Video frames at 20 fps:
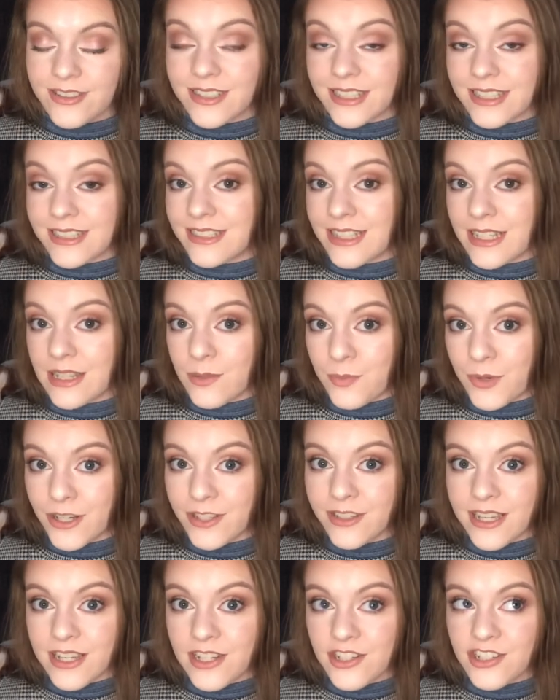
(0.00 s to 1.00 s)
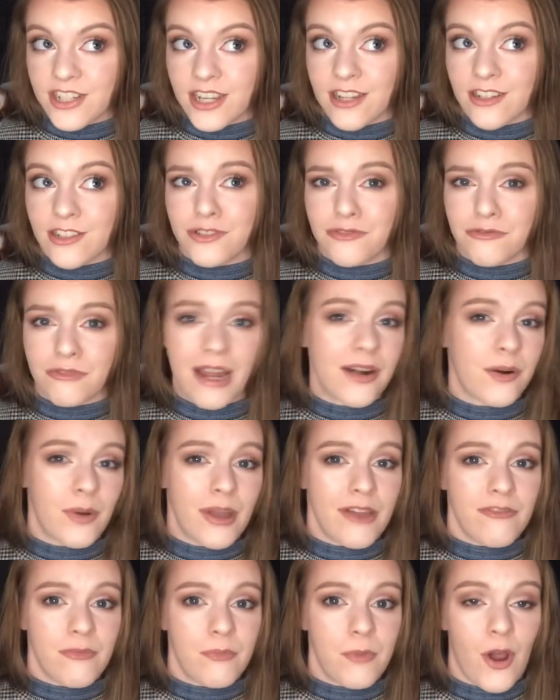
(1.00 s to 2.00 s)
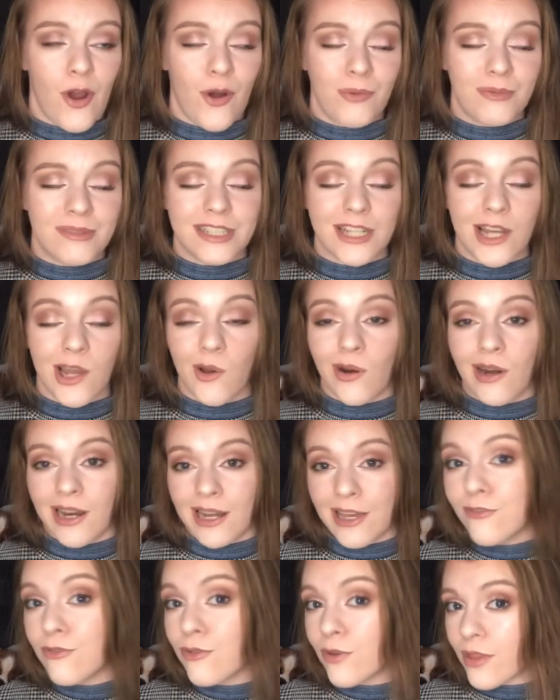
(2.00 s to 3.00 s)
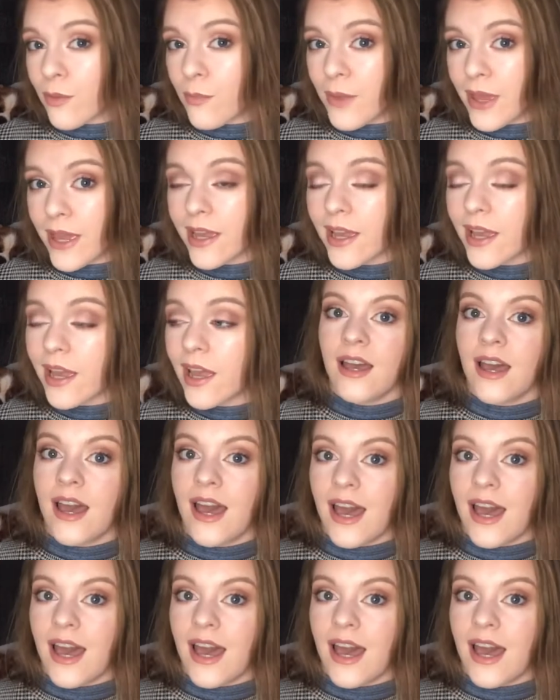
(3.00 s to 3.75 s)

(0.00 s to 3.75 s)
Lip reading: 16th birthday, she actually ran away from home to go live with Mick.